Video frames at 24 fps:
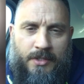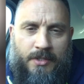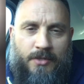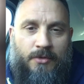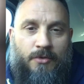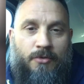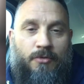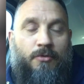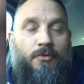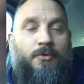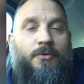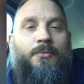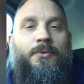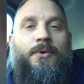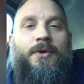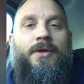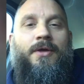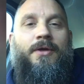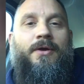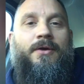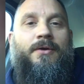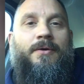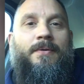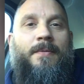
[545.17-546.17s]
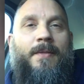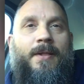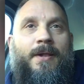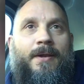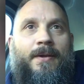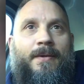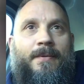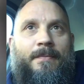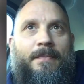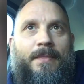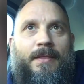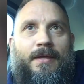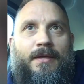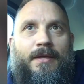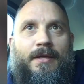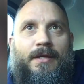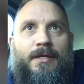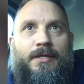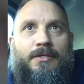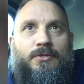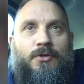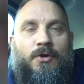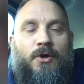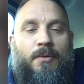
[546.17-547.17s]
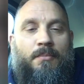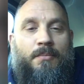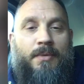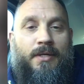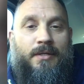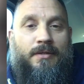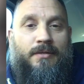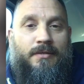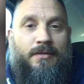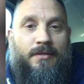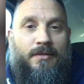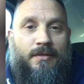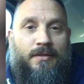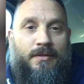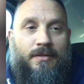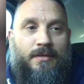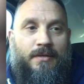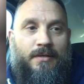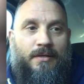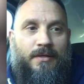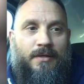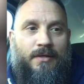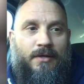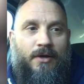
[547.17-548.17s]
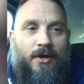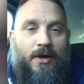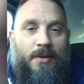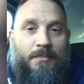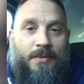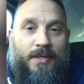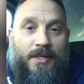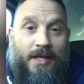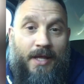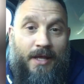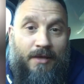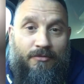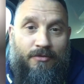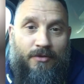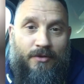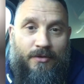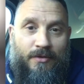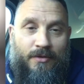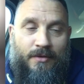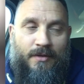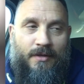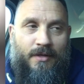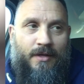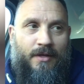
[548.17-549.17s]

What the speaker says: And I thought, wow, he's got me into, I'm in heaven.